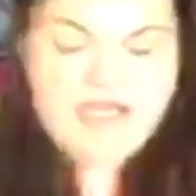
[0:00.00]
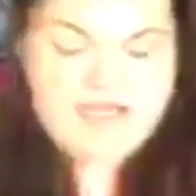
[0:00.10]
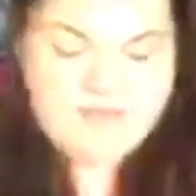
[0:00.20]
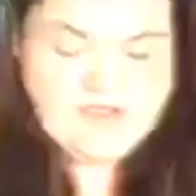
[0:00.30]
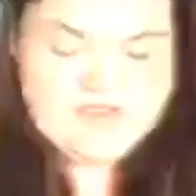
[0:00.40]

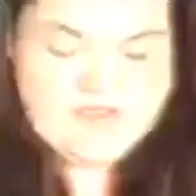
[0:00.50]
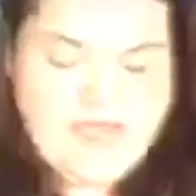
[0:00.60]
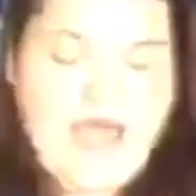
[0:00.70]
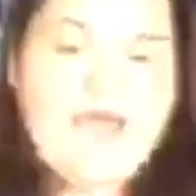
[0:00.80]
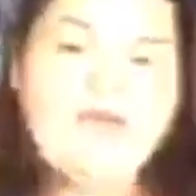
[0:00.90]
well as the
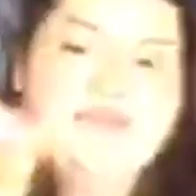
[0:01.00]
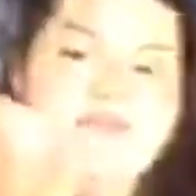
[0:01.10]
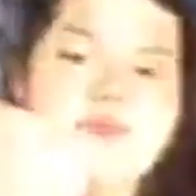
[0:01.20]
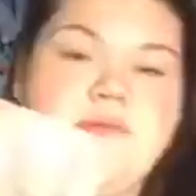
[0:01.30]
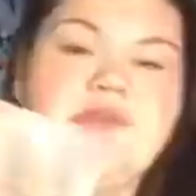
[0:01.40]
coyote
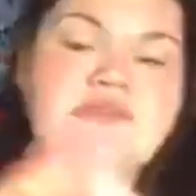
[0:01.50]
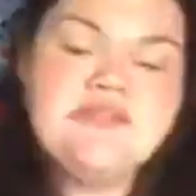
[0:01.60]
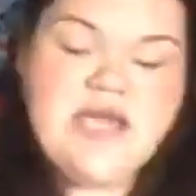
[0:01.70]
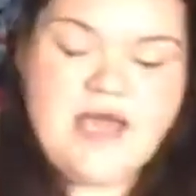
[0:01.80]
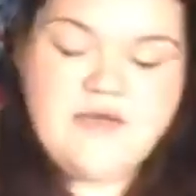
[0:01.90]
spirit, because the
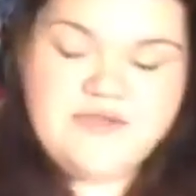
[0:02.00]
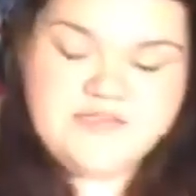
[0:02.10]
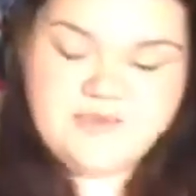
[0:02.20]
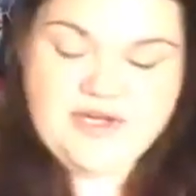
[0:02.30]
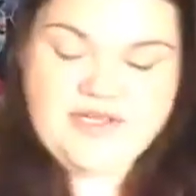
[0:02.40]
coyote spirit